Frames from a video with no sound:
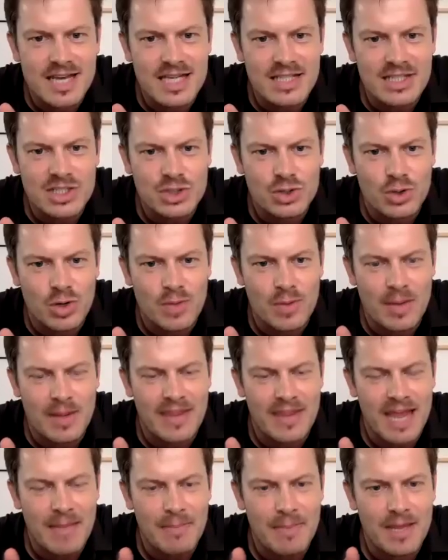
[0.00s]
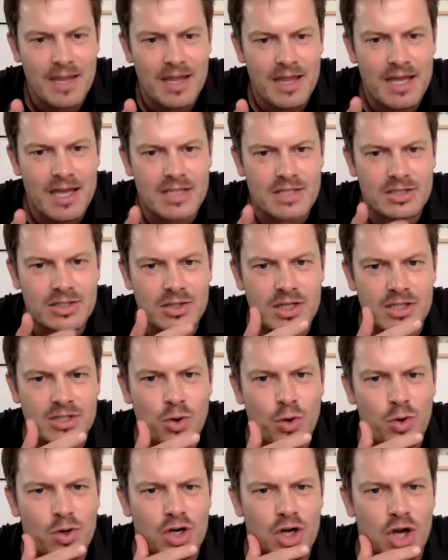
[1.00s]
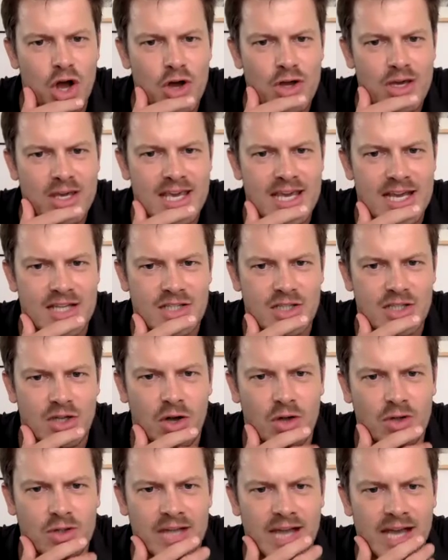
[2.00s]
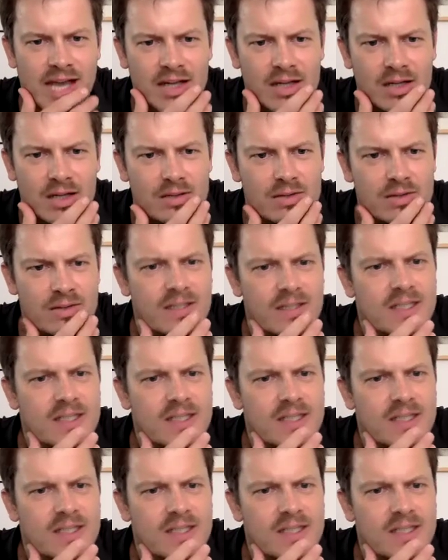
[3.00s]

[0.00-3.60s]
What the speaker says: let's just talk about that beer. It's called Loki, and it's a golden ale.